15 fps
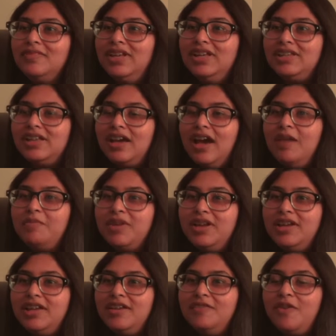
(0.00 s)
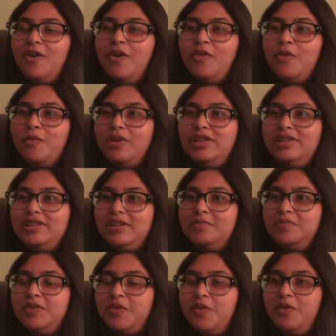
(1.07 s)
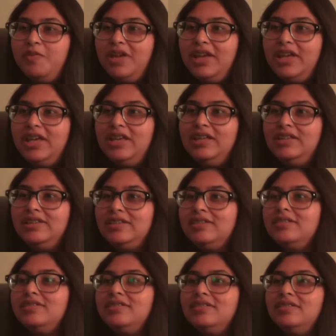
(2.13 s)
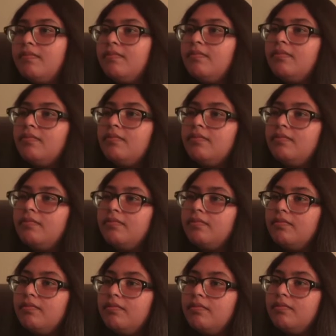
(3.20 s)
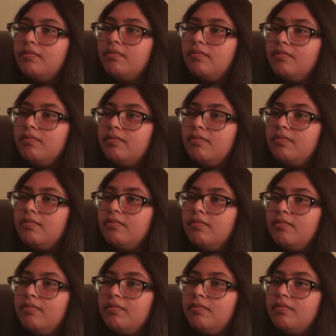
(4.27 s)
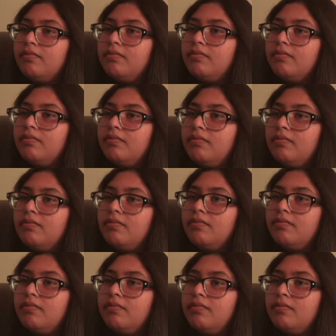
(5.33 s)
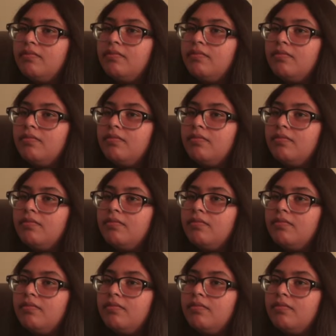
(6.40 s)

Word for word: He's like, I'm gonna give all the wisdom to all my kids. We don't belong here. Valyria's gone. We don't belong anywhere.